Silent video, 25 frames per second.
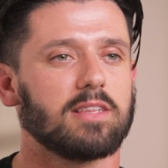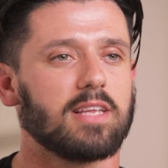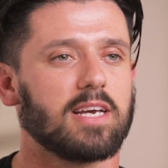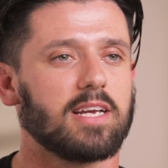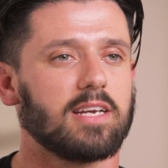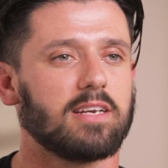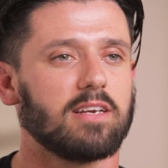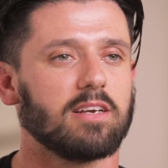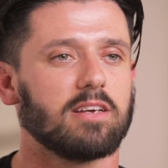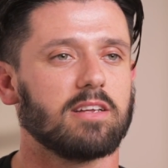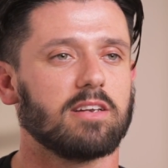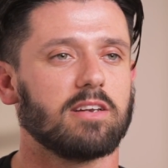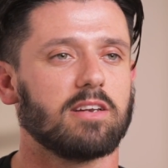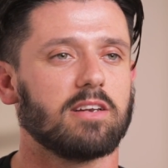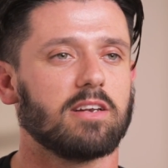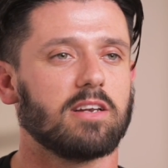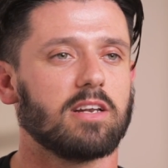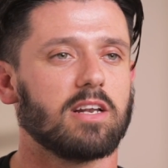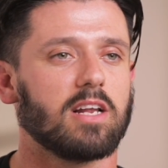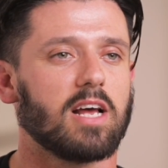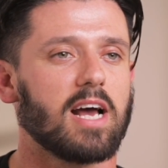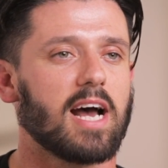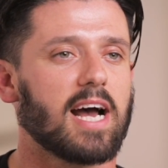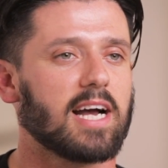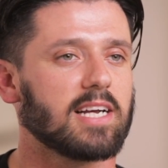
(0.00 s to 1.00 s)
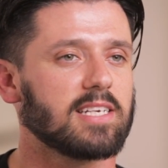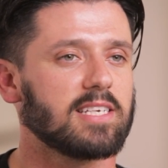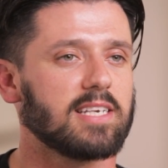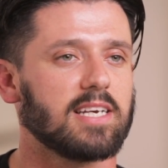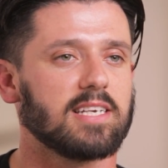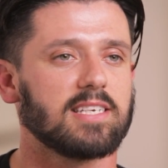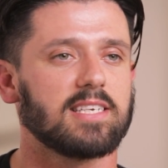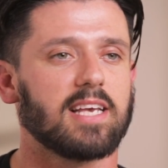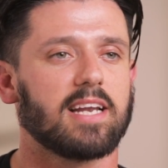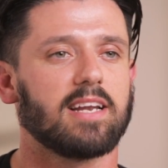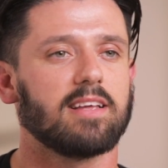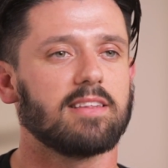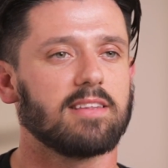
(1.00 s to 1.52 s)
and they can
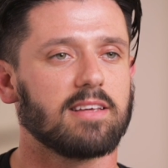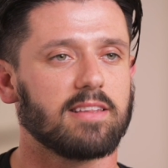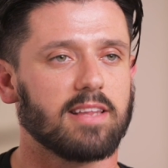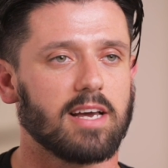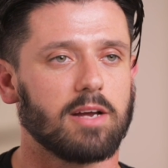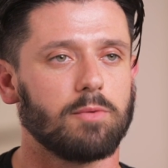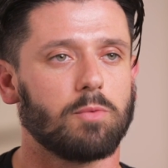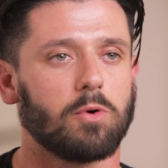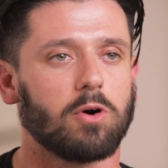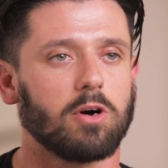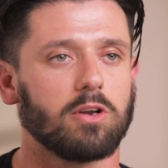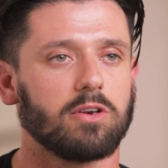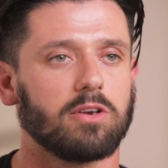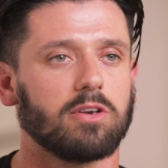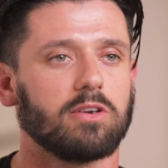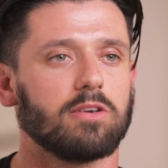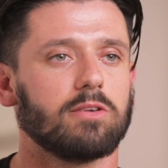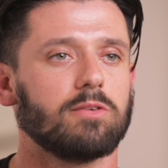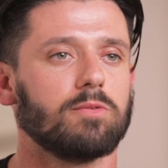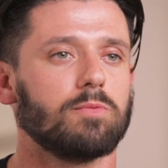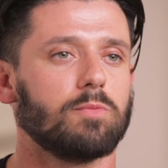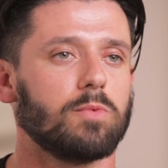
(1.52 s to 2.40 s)
access anything they want